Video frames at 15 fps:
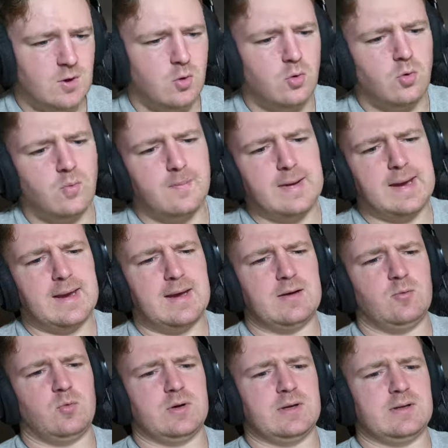Oh
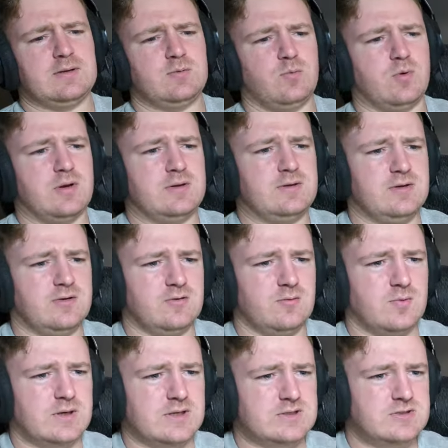man, what a
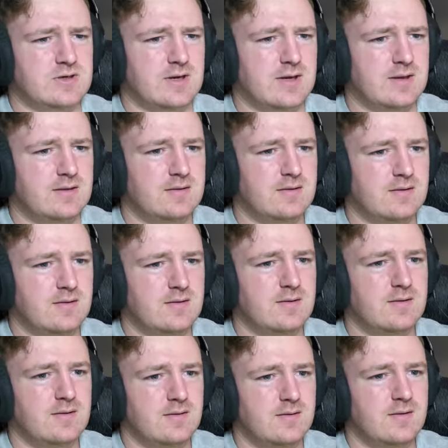try.
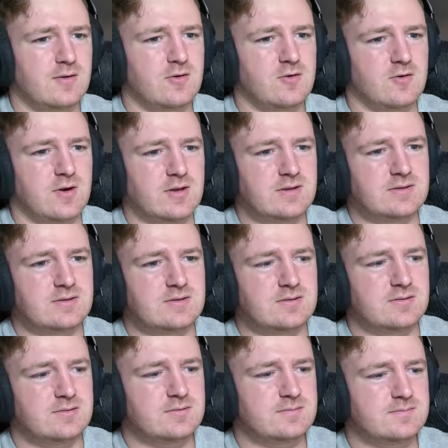
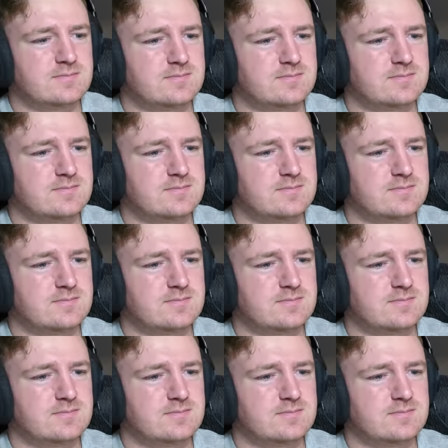Crichton.